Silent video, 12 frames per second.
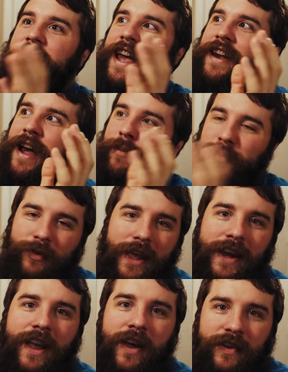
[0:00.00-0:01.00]
and I'm
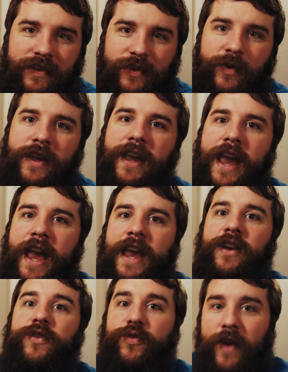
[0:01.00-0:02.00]
planning on doing
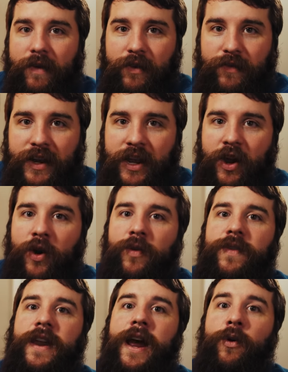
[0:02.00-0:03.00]
a travel
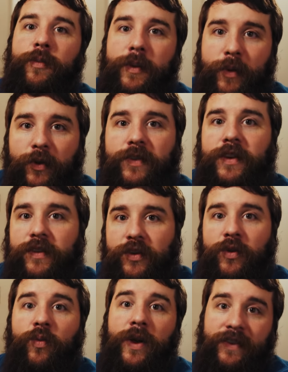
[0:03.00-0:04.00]
video that I will be posting
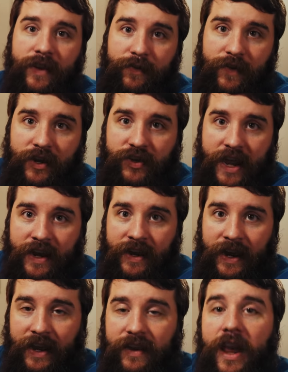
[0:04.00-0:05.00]
soon once I finish
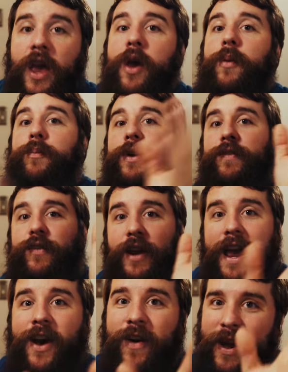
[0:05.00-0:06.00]
editing it. But for
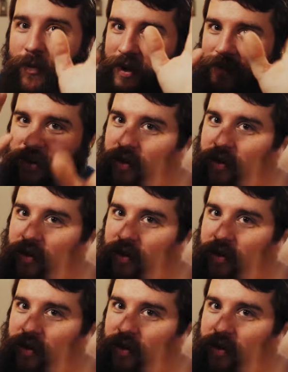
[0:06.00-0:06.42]
now, I want to